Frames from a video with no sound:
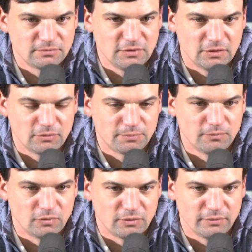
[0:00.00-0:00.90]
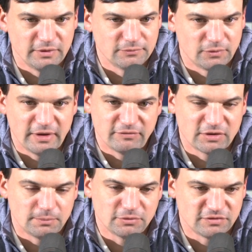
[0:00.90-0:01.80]
You know, we'll only have a
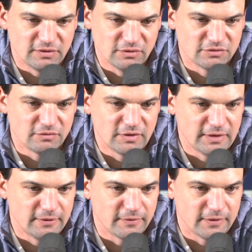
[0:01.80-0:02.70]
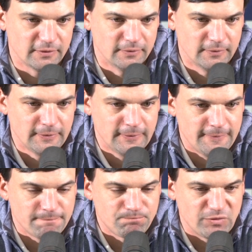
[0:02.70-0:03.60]
couple seniors over there that
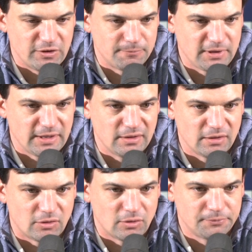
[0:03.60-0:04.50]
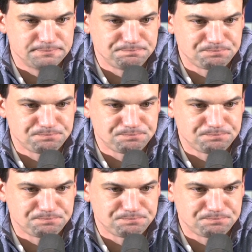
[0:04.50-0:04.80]
are playing at all.